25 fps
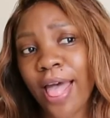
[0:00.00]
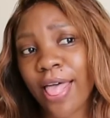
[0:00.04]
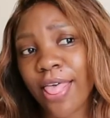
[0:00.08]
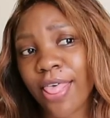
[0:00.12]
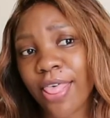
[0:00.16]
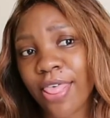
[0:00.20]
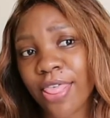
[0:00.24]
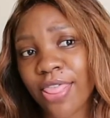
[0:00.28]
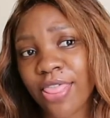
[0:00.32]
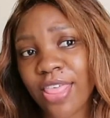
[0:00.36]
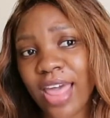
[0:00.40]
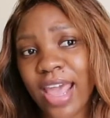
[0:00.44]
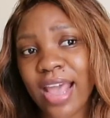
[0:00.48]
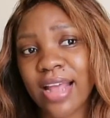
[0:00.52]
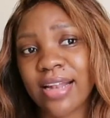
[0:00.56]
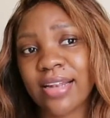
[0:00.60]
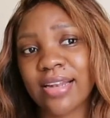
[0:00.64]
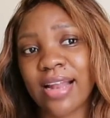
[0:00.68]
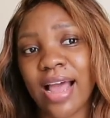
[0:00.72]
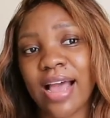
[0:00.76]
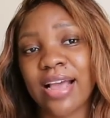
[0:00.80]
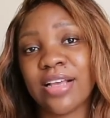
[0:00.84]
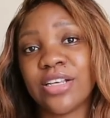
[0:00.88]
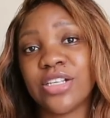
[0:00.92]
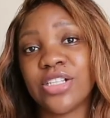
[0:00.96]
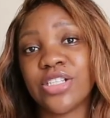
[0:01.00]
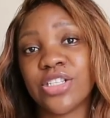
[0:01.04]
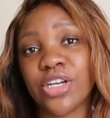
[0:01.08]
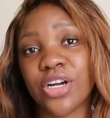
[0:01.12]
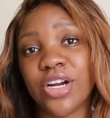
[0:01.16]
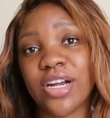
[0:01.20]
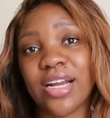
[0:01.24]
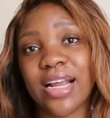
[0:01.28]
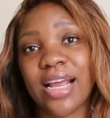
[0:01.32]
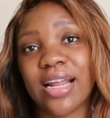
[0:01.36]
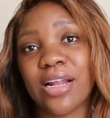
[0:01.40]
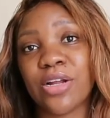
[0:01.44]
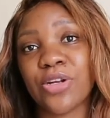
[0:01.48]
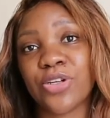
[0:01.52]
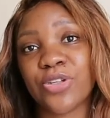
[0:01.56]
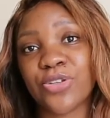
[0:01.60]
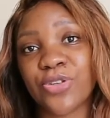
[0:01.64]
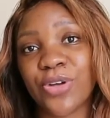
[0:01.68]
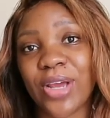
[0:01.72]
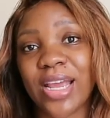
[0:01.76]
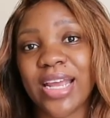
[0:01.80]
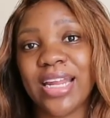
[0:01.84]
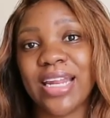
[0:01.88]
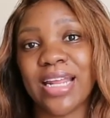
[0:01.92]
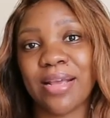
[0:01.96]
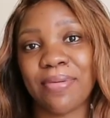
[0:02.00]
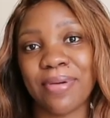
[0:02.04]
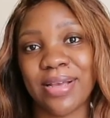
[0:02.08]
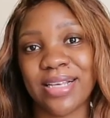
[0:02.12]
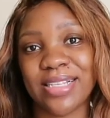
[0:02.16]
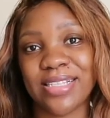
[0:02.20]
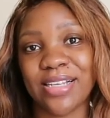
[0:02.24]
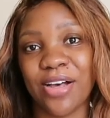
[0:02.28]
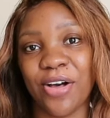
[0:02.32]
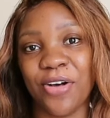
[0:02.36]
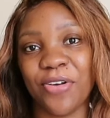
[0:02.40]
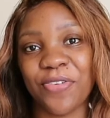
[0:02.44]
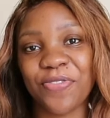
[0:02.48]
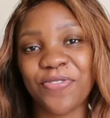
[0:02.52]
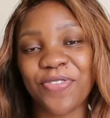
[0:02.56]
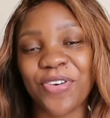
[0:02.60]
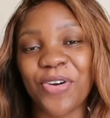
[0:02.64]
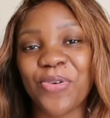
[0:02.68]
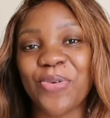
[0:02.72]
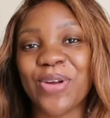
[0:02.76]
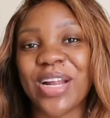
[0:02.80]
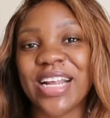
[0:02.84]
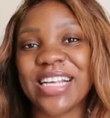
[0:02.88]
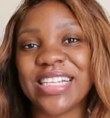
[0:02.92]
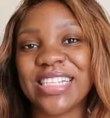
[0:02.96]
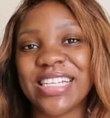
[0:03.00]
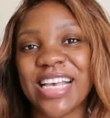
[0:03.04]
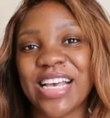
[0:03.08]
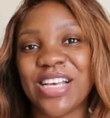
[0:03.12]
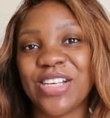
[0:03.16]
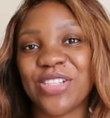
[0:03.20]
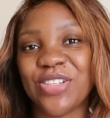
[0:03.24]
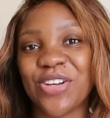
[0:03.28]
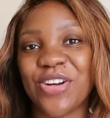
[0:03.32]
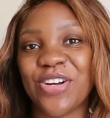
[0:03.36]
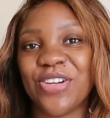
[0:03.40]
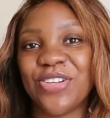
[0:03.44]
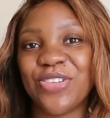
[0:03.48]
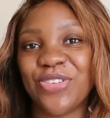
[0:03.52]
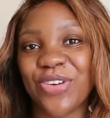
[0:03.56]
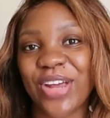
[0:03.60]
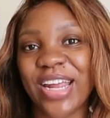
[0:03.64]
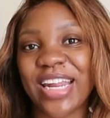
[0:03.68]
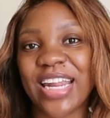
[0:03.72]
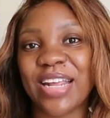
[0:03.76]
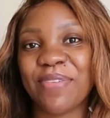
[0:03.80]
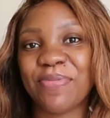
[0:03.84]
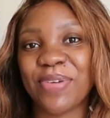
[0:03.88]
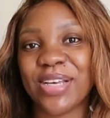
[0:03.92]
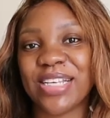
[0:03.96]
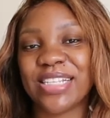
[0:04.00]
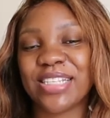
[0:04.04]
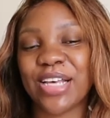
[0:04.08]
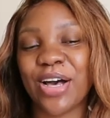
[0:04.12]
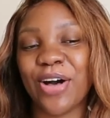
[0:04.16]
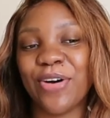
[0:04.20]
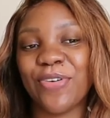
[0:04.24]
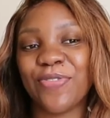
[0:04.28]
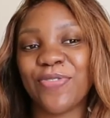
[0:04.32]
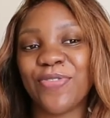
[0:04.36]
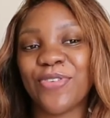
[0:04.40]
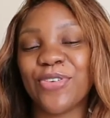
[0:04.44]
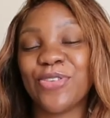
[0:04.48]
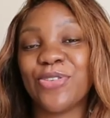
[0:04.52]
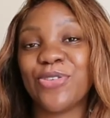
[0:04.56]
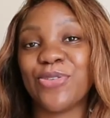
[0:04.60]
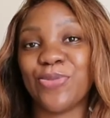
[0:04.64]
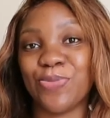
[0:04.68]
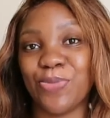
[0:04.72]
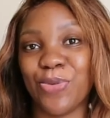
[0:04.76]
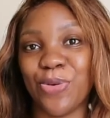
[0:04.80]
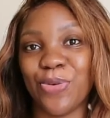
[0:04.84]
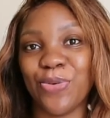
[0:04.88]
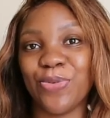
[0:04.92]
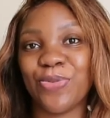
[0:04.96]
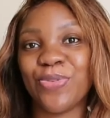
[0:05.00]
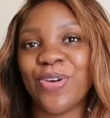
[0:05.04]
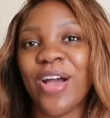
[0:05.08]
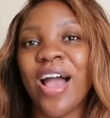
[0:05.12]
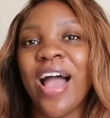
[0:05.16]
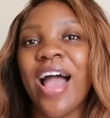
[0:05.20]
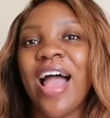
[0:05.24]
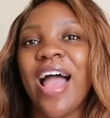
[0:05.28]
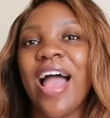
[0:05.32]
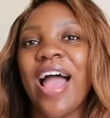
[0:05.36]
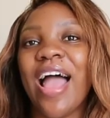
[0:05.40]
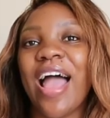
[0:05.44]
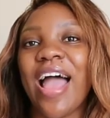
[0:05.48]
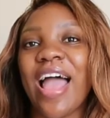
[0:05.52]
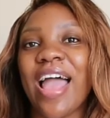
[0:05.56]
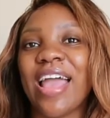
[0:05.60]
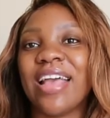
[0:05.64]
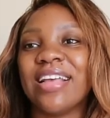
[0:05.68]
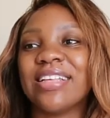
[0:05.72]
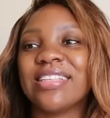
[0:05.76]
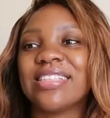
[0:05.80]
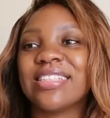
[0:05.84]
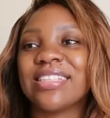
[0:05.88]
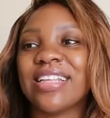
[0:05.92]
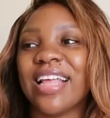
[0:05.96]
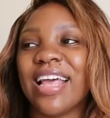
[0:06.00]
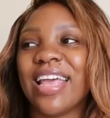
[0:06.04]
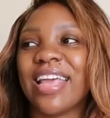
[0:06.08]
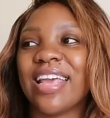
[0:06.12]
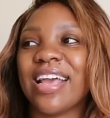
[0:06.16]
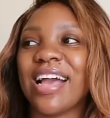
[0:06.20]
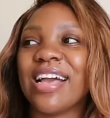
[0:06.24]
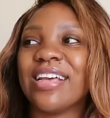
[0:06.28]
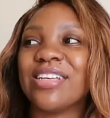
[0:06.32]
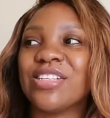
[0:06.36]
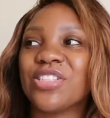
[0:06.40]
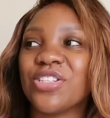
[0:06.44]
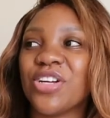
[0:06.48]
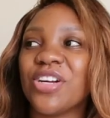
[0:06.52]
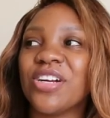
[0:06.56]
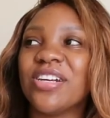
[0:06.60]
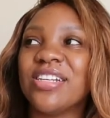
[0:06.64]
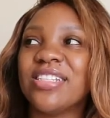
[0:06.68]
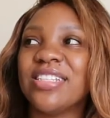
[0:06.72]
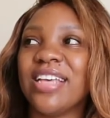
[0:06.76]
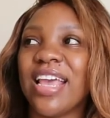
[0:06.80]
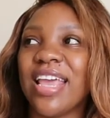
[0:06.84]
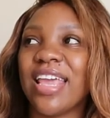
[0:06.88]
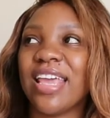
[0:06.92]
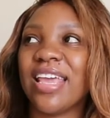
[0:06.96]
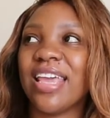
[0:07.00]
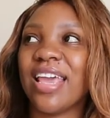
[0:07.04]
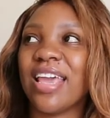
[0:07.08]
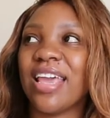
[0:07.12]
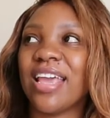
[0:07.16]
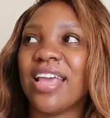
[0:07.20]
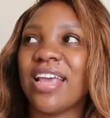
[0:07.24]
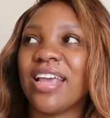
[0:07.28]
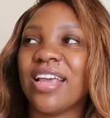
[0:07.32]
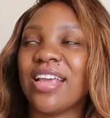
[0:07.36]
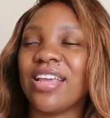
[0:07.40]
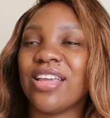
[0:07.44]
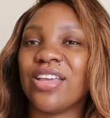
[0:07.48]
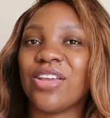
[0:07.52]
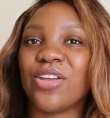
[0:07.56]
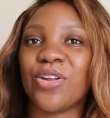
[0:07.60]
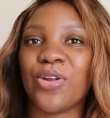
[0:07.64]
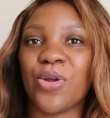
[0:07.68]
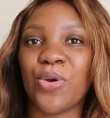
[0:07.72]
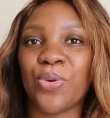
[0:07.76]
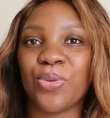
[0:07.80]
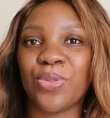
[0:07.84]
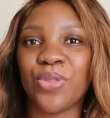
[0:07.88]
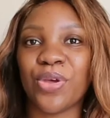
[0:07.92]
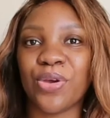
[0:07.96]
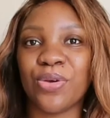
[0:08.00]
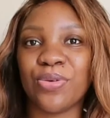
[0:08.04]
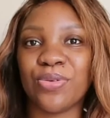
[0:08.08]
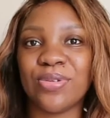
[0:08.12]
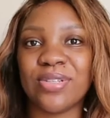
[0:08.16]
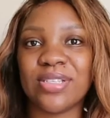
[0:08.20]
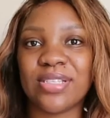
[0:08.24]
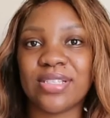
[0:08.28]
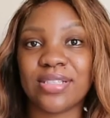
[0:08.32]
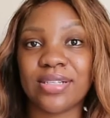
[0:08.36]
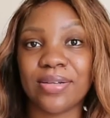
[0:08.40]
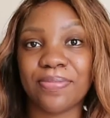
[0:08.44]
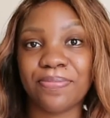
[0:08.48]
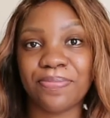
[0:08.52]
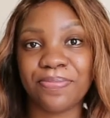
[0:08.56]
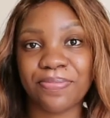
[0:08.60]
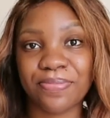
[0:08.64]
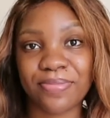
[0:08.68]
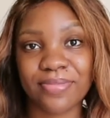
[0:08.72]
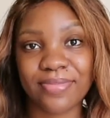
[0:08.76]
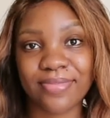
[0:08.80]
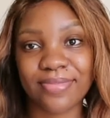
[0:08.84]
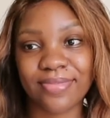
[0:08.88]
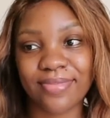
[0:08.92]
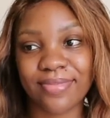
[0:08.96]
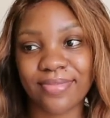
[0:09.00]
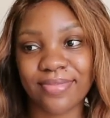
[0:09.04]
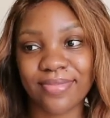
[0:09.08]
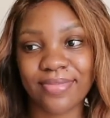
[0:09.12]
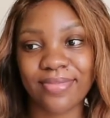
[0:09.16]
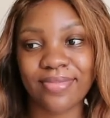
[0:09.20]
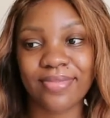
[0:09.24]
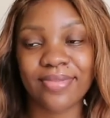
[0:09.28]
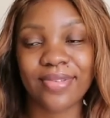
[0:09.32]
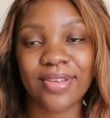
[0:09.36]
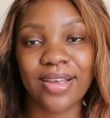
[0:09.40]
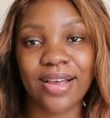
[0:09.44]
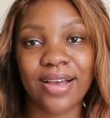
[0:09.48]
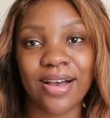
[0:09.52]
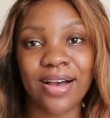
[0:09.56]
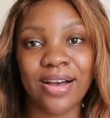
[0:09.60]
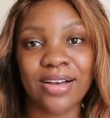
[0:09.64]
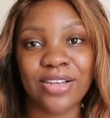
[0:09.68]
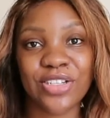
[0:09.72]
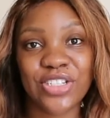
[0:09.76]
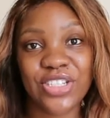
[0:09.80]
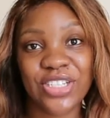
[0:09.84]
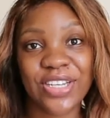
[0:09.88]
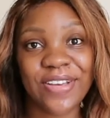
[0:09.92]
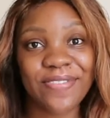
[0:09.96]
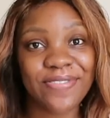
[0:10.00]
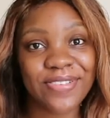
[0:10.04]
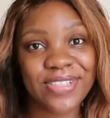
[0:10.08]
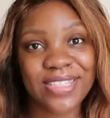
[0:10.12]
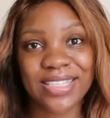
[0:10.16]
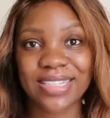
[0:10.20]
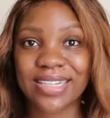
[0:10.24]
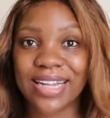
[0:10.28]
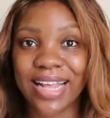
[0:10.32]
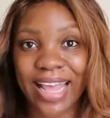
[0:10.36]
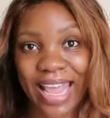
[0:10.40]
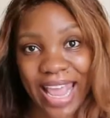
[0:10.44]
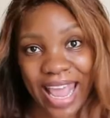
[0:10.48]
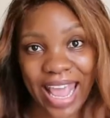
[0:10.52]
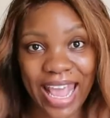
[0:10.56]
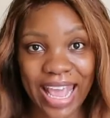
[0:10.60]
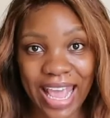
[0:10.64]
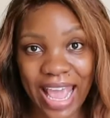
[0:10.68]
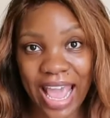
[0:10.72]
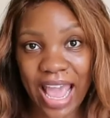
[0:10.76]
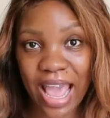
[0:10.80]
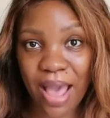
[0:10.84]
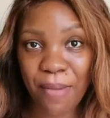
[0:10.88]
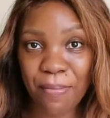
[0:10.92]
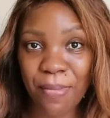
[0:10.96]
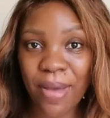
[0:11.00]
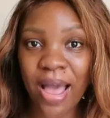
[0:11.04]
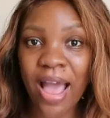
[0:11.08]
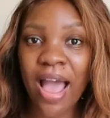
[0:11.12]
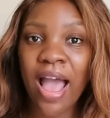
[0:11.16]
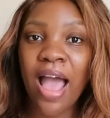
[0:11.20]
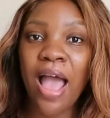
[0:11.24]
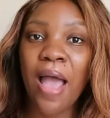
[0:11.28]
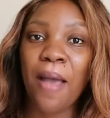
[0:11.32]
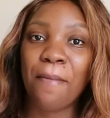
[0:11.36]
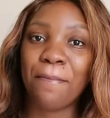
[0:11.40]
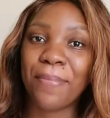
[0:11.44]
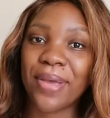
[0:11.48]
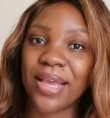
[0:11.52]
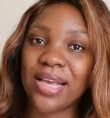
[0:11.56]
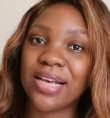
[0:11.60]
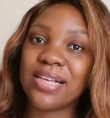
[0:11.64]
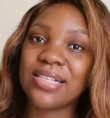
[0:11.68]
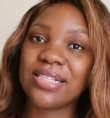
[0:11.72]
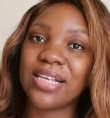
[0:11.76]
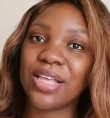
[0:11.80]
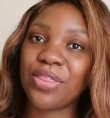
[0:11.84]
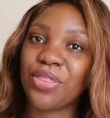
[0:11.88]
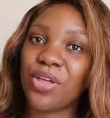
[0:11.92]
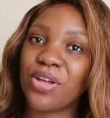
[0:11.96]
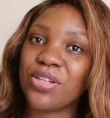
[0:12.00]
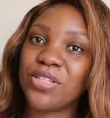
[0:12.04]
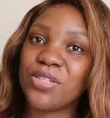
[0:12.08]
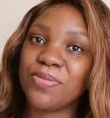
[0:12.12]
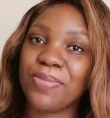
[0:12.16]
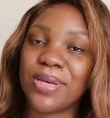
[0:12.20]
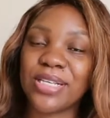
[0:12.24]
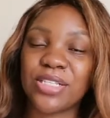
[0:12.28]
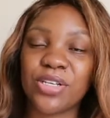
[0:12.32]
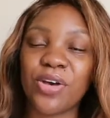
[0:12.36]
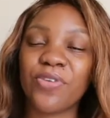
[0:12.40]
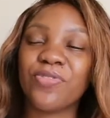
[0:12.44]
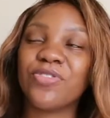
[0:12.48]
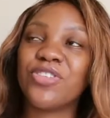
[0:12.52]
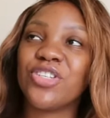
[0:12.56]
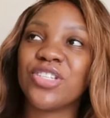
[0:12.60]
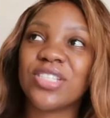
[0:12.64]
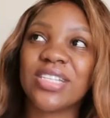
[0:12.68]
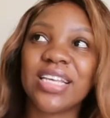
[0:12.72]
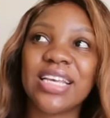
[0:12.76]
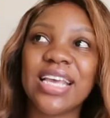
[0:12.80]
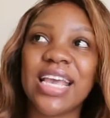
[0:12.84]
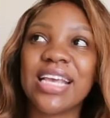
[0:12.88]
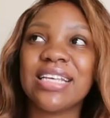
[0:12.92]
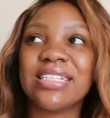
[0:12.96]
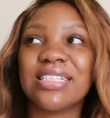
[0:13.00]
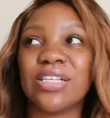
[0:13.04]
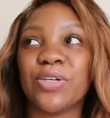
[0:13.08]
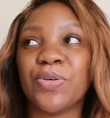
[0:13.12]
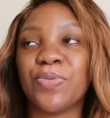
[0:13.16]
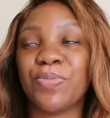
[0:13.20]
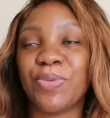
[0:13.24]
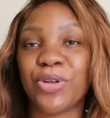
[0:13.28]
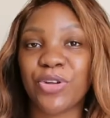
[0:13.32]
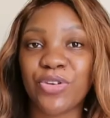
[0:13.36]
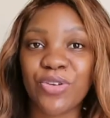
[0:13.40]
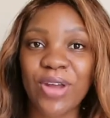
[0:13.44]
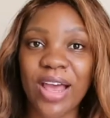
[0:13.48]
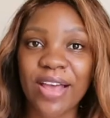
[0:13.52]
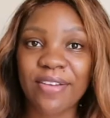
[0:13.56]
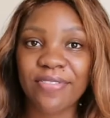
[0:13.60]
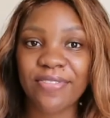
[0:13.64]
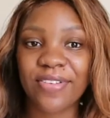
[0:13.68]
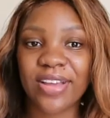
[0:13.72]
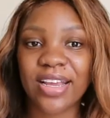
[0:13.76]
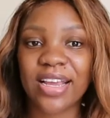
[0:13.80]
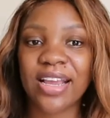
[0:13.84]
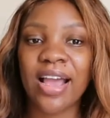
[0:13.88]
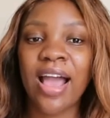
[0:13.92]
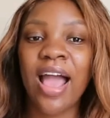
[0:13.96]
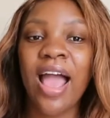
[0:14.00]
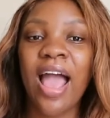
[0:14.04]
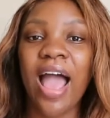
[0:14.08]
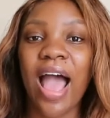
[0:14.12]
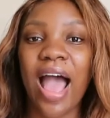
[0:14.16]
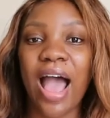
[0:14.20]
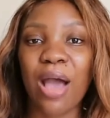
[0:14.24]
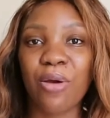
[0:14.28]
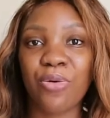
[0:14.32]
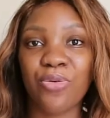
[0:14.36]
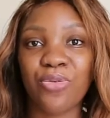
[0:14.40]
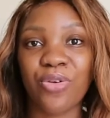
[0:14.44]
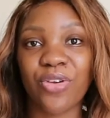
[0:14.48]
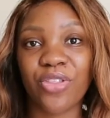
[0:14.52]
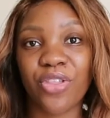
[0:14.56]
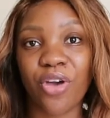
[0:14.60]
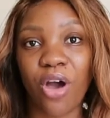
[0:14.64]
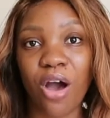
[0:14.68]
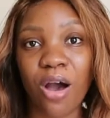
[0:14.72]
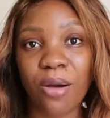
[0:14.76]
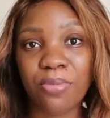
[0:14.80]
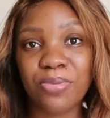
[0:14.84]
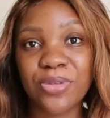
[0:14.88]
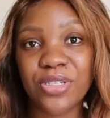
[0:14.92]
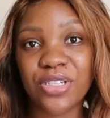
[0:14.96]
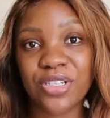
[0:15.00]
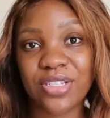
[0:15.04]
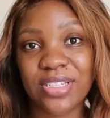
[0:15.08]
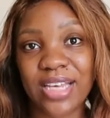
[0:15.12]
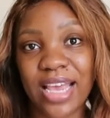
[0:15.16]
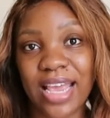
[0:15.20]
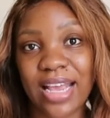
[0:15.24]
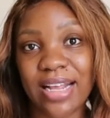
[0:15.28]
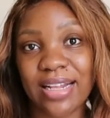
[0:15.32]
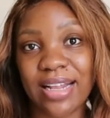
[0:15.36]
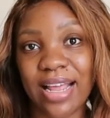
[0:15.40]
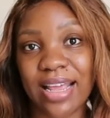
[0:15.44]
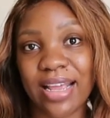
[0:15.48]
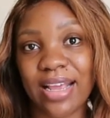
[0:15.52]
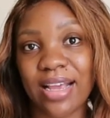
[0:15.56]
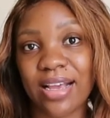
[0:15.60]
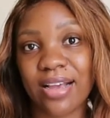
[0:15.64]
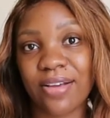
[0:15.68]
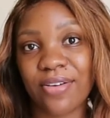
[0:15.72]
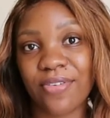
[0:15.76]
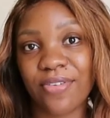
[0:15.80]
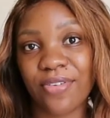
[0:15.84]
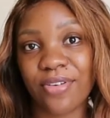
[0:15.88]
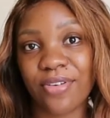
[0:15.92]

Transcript: Then I started kind of training myself. When I say I started training myself to move, it's like I started taking, you know, those shifts in the AM, because I thought to myself, just in case there would be traffic, I would rather opt to take like